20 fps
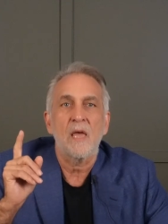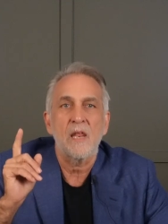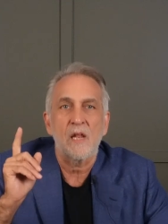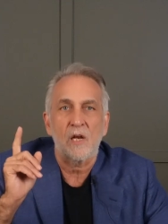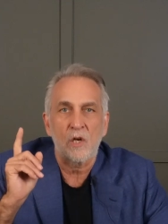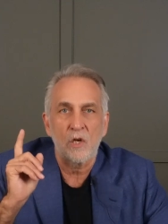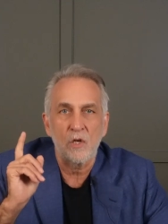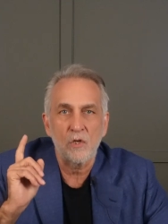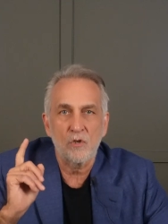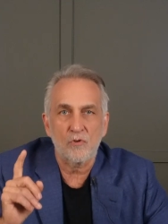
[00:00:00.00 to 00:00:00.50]
In a
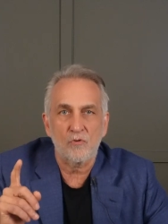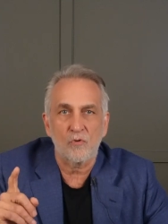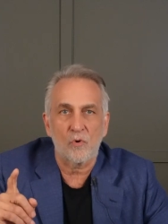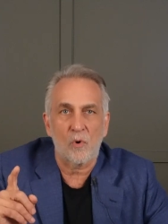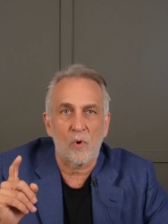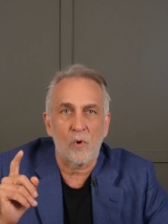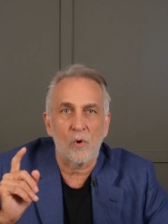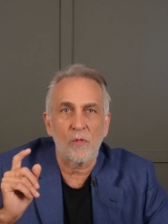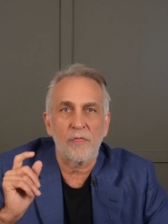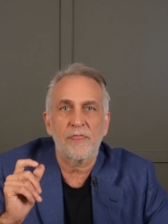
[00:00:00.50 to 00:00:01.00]

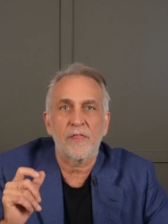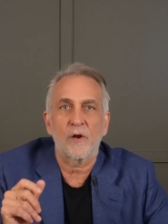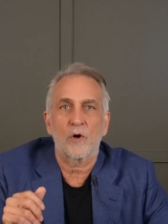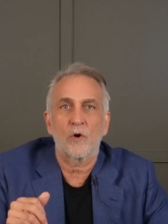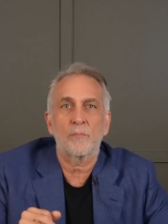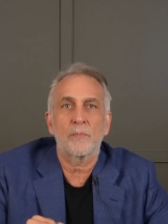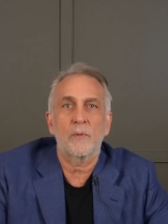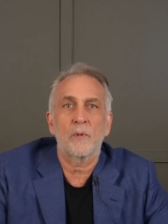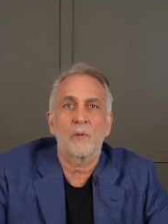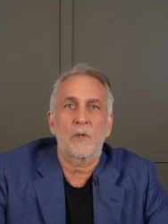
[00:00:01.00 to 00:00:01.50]
controlled
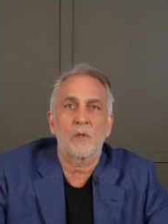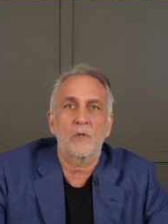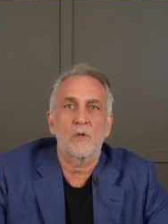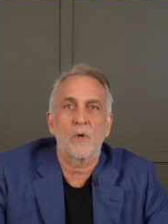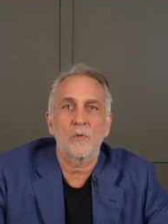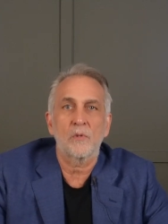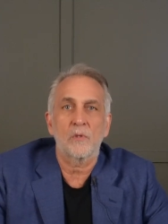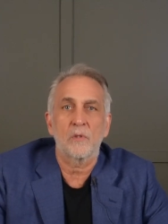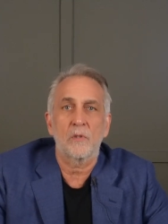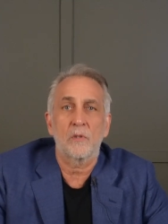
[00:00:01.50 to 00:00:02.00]
therapeutic
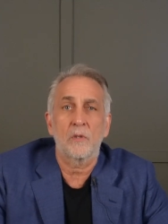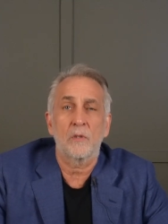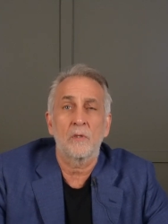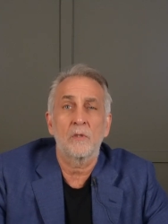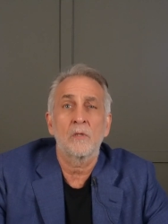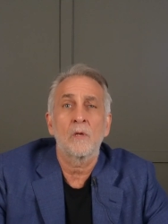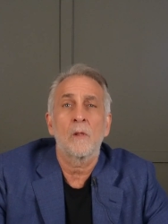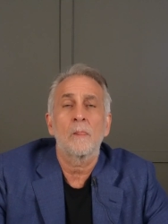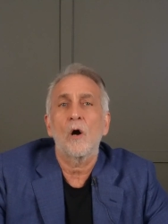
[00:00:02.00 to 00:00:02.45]
dosages,